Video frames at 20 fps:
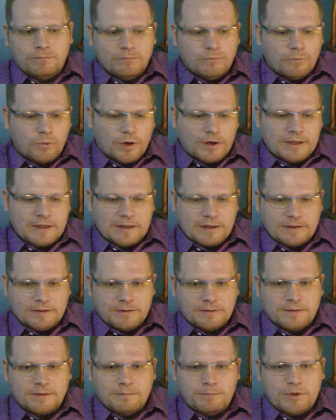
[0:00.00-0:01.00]
working in
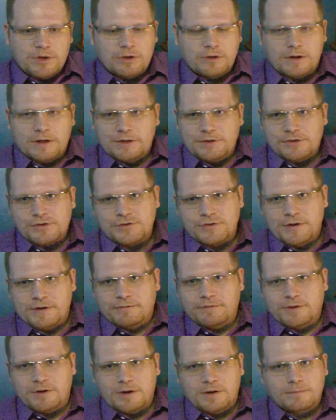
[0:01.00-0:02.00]
the computer industry
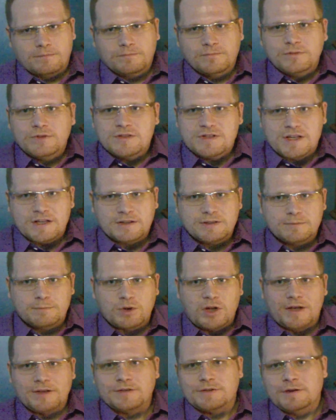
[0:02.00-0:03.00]
for
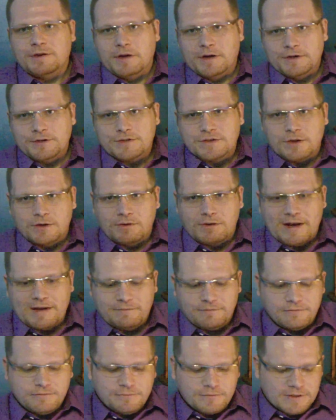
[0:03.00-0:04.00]
6+ years, so
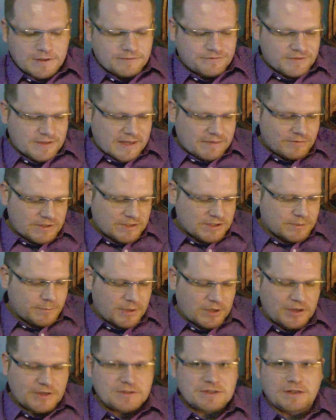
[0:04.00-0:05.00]
I've
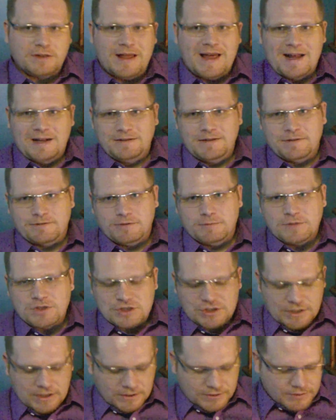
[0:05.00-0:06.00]
experienced a lot of different
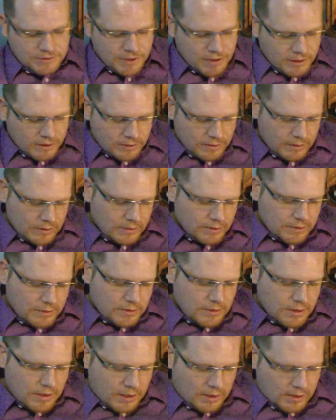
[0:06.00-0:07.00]
machines.
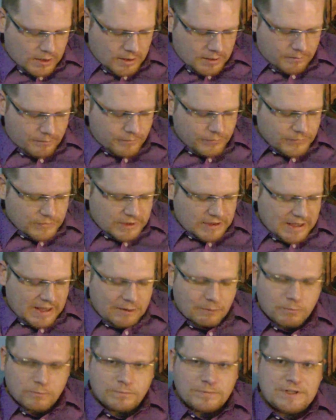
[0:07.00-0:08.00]

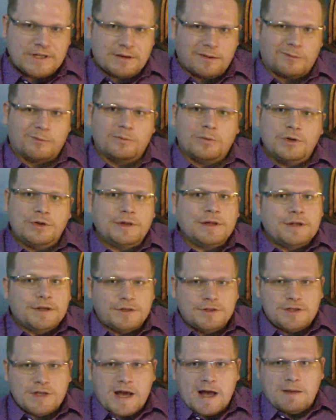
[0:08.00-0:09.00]
They did a really
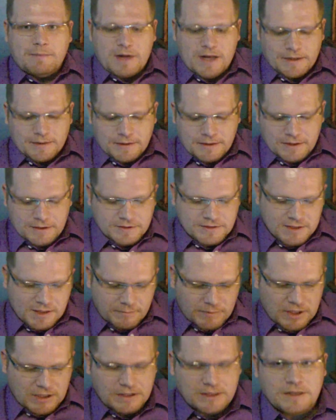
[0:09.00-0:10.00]
good job on this. I
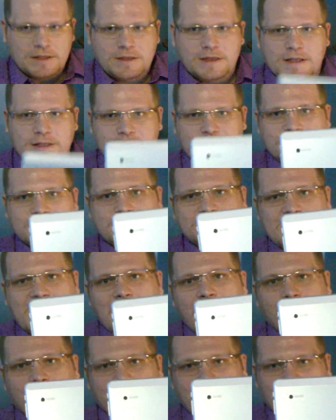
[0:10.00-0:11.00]
mean, it's
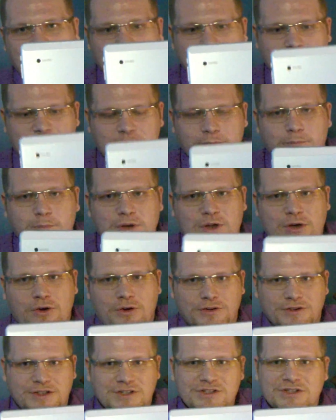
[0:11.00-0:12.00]
solid aluminum
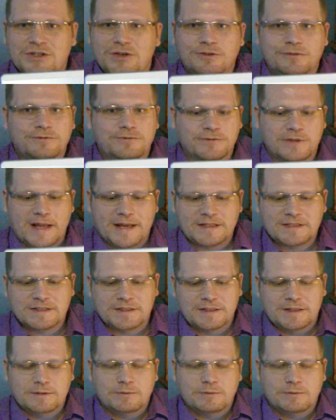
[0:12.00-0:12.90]
build. There's no flex in it